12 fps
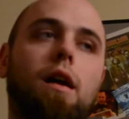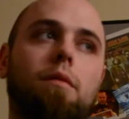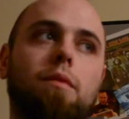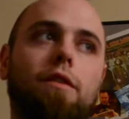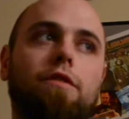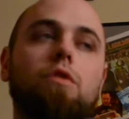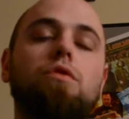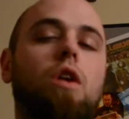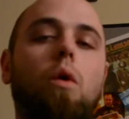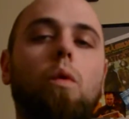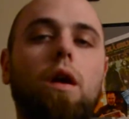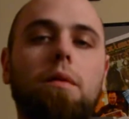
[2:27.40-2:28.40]
If you
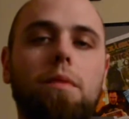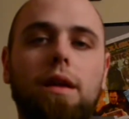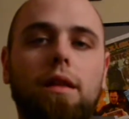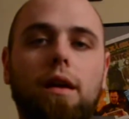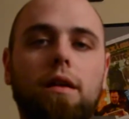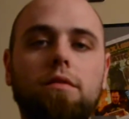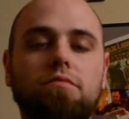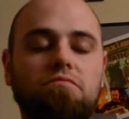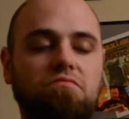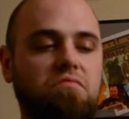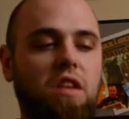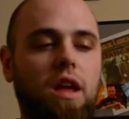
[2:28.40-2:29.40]
don't want to be there,
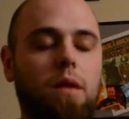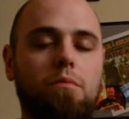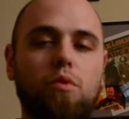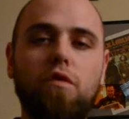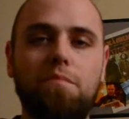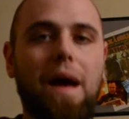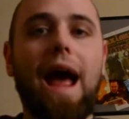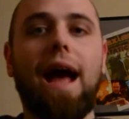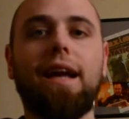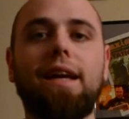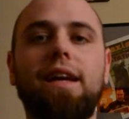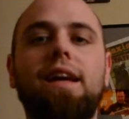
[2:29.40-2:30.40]
move
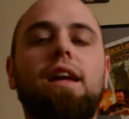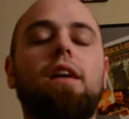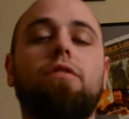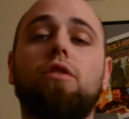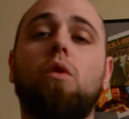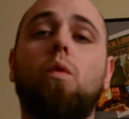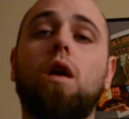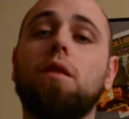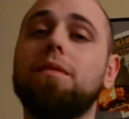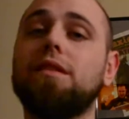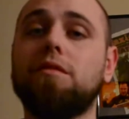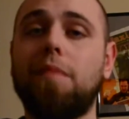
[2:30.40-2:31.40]
back. If you don't want to
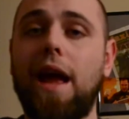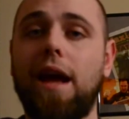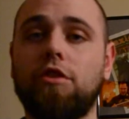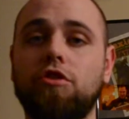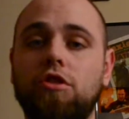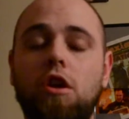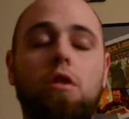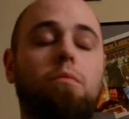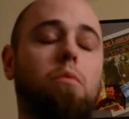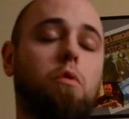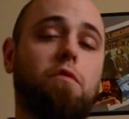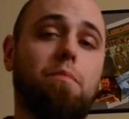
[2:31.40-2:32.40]
be smashed,
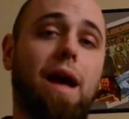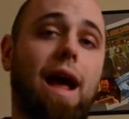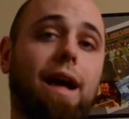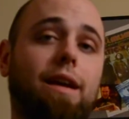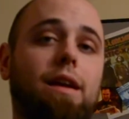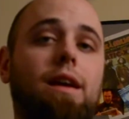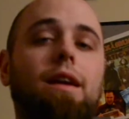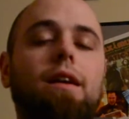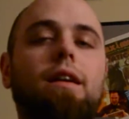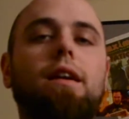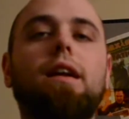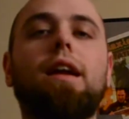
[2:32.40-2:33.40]
move back.
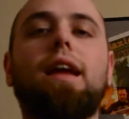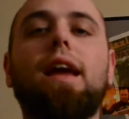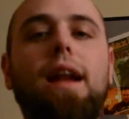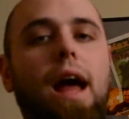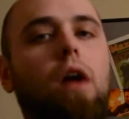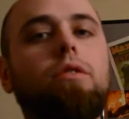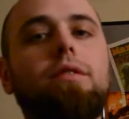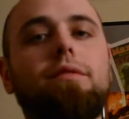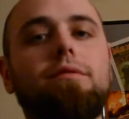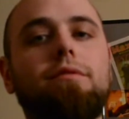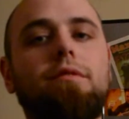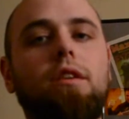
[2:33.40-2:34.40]
Get out
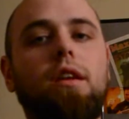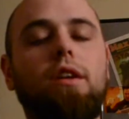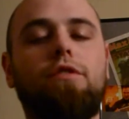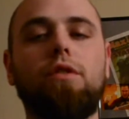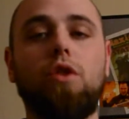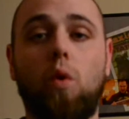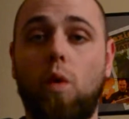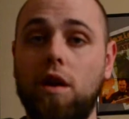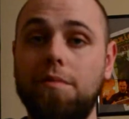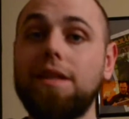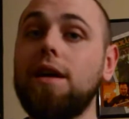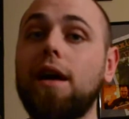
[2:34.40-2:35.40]
if you don't want to
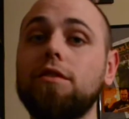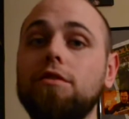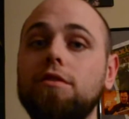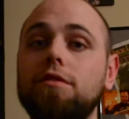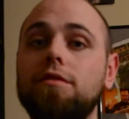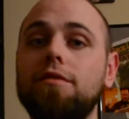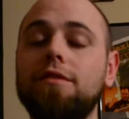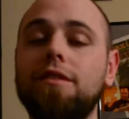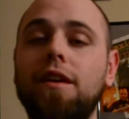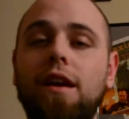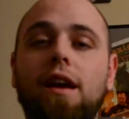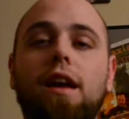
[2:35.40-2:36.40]
be touched.
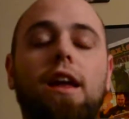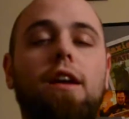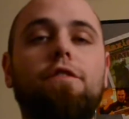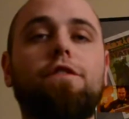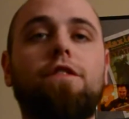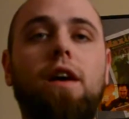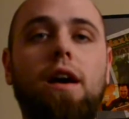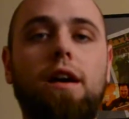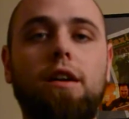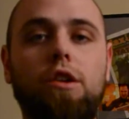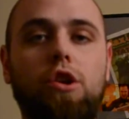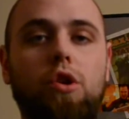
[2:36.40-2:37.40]
If
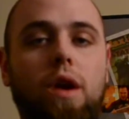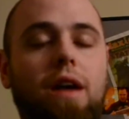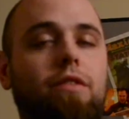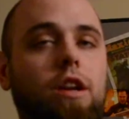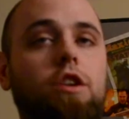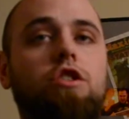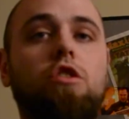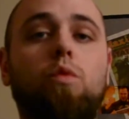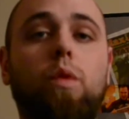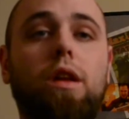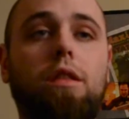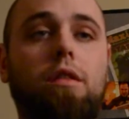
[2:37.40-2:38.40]
you have an issue
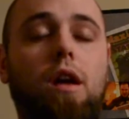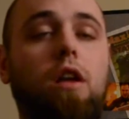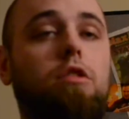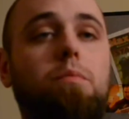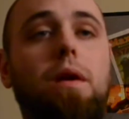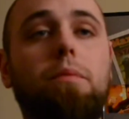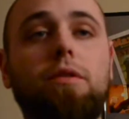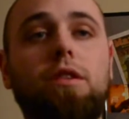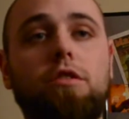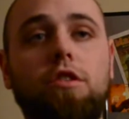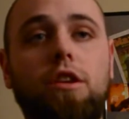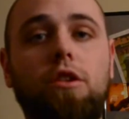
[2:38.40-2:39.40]
with other people
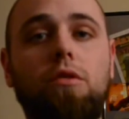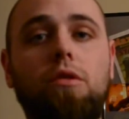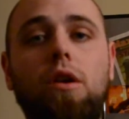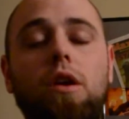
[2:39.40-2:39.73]
touching you,